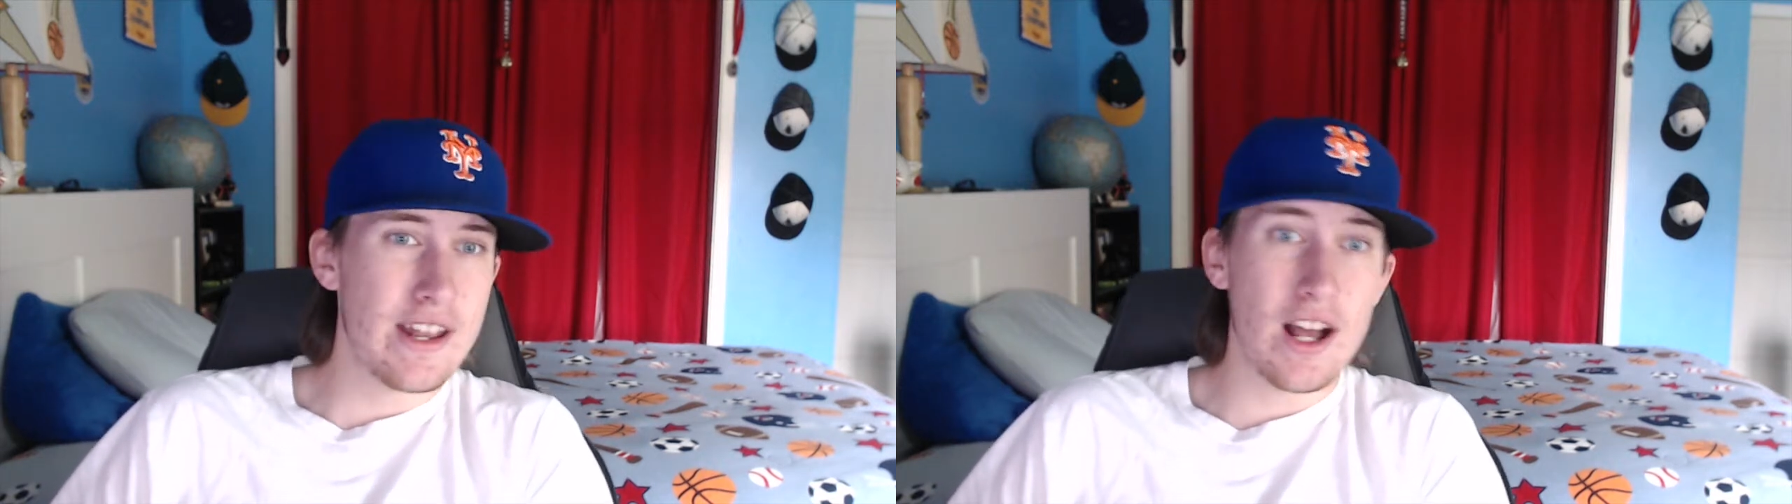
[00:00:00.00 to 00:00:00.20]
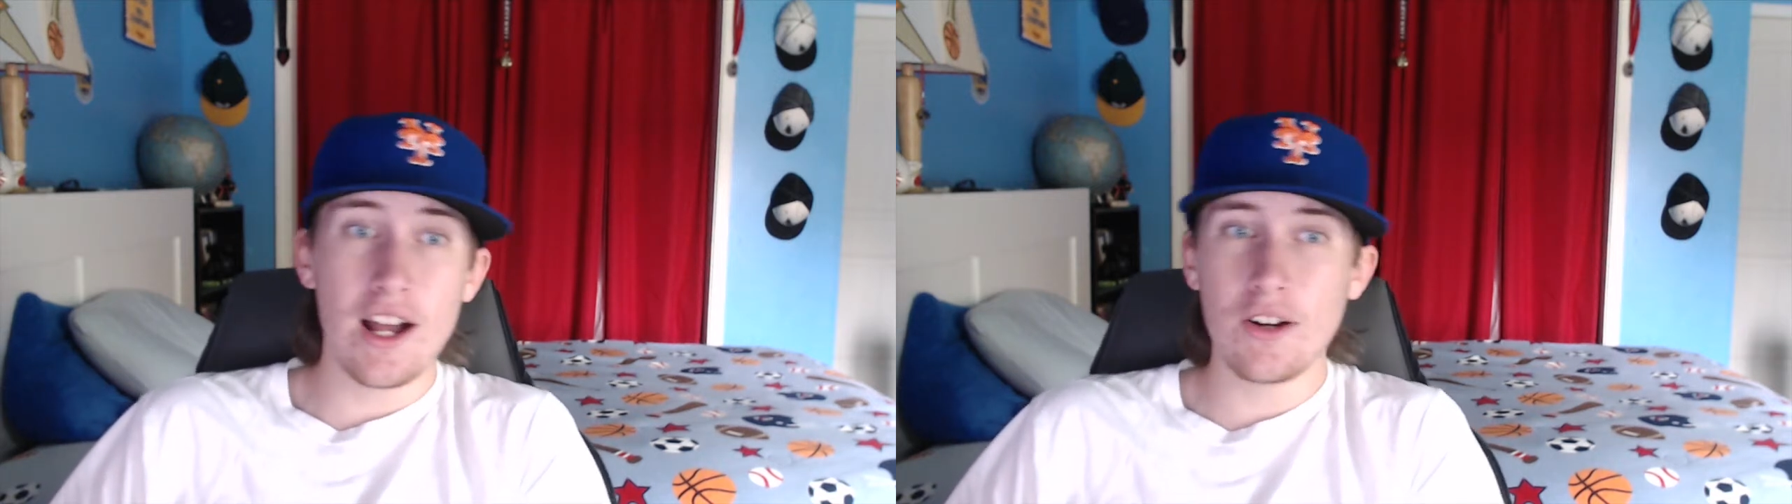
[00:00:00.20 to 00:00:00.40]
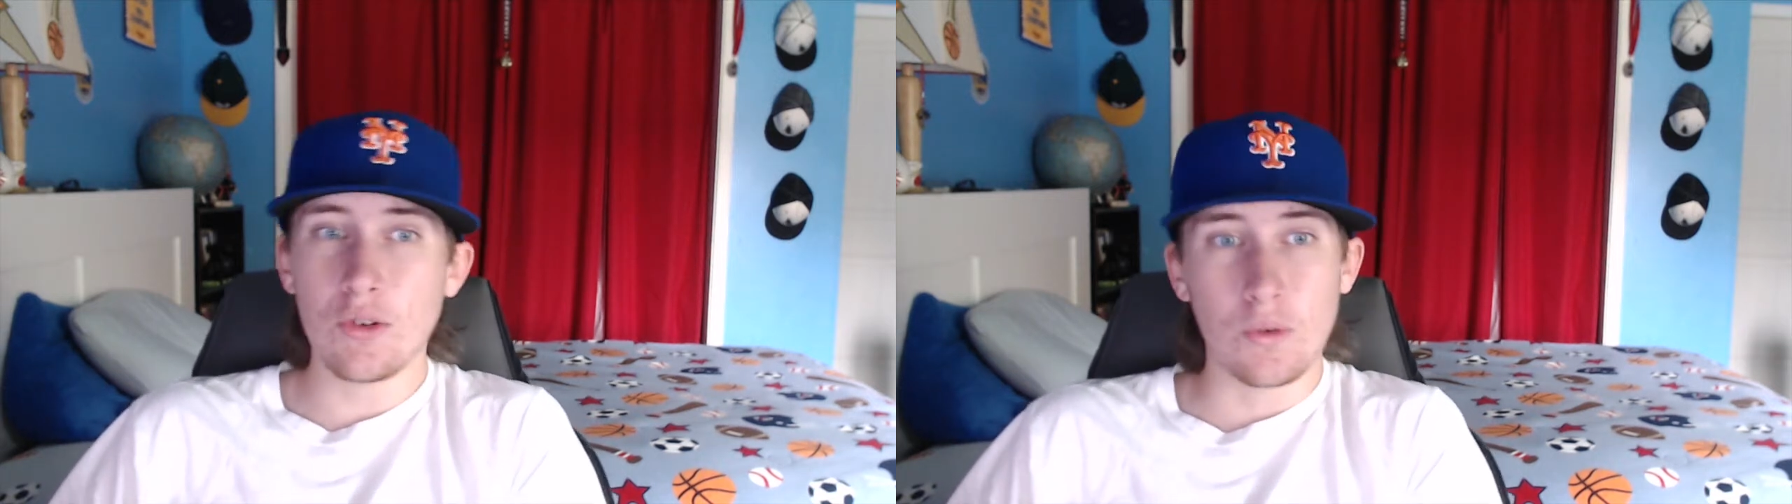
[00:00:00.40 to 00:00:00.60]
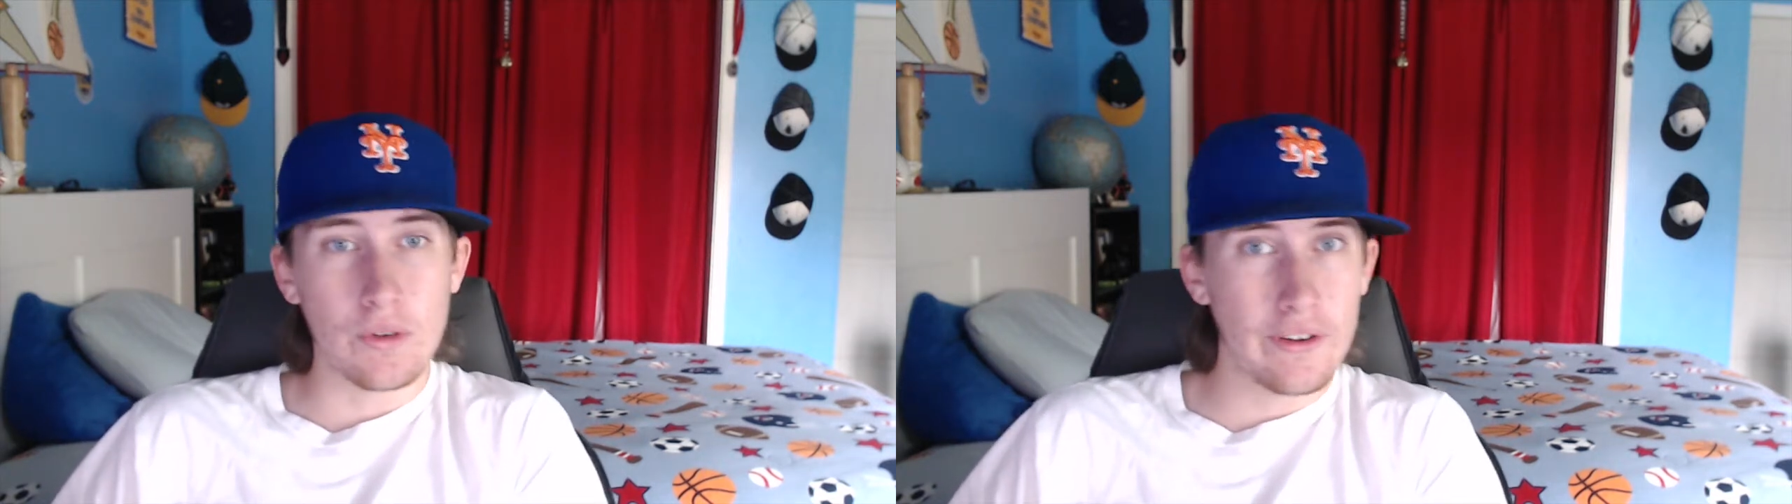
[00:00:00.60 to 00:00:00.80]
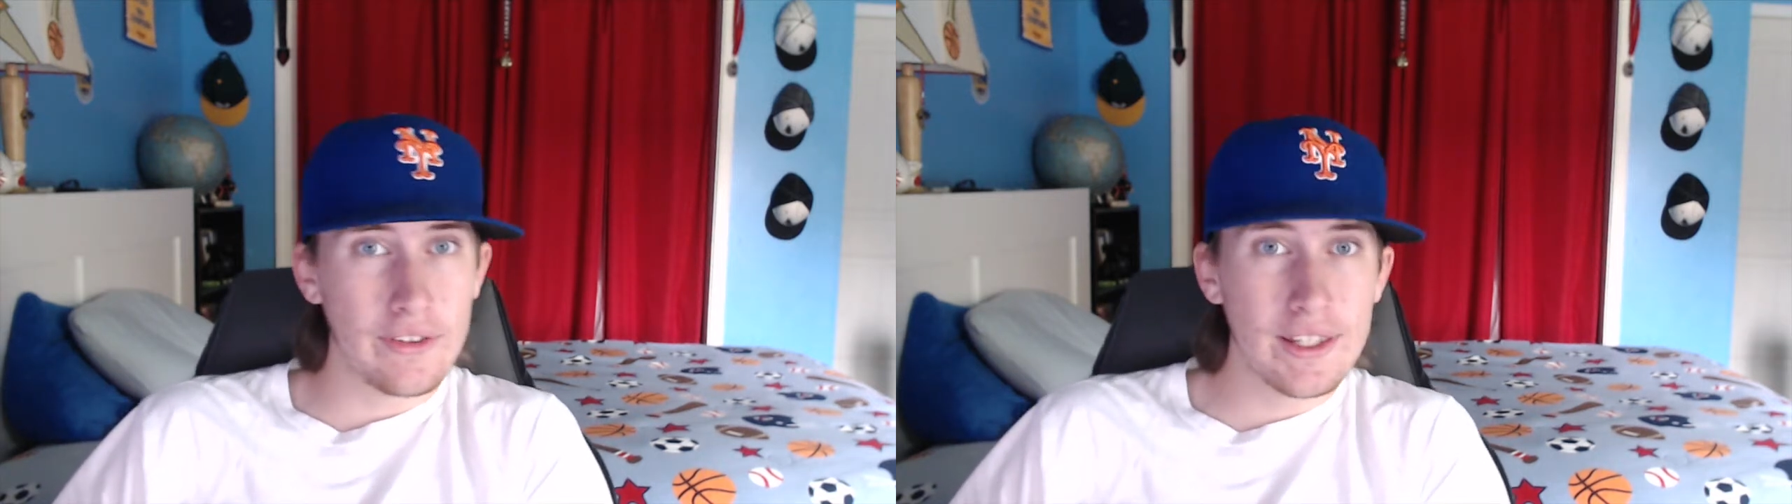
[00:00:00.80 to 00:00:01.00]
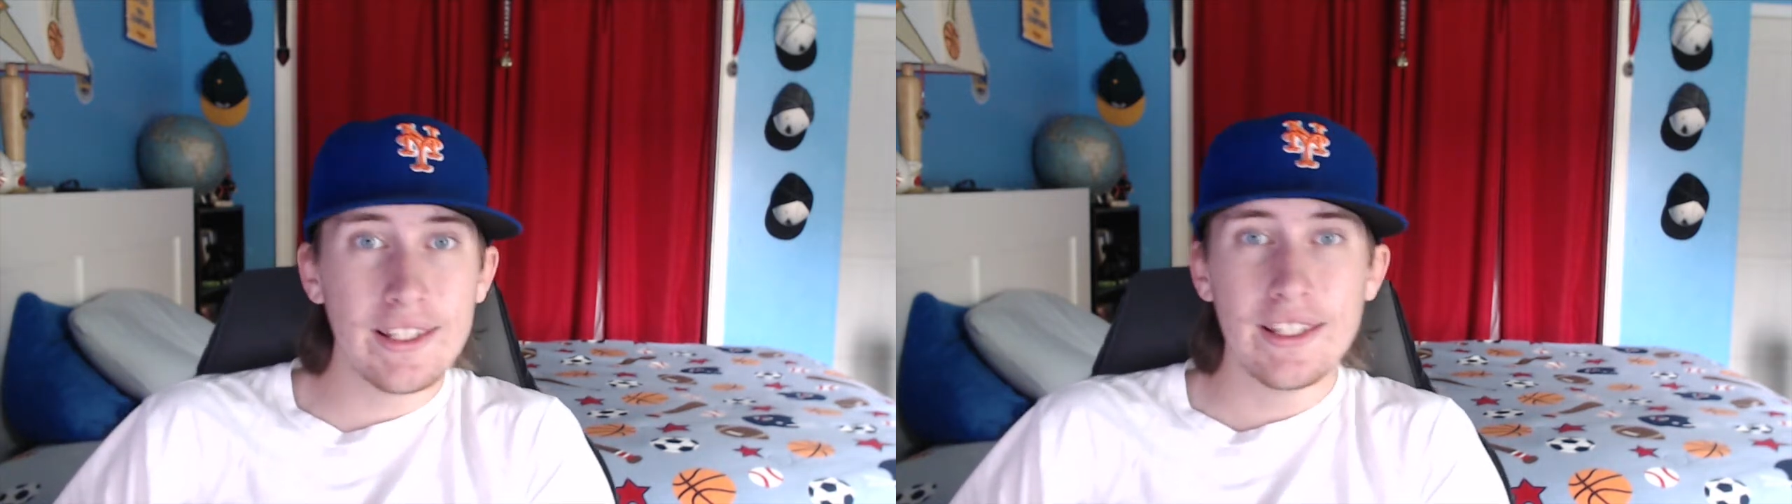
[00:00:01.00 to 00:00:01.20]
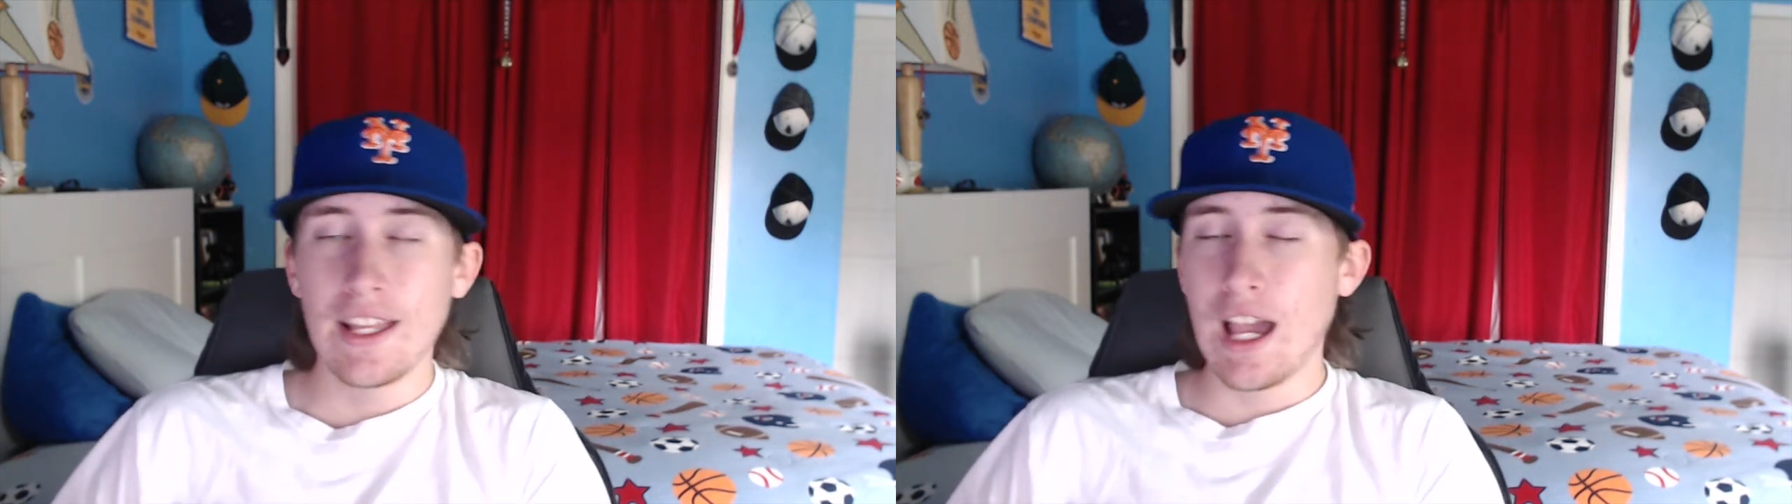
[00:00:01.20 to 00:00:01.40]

Not really.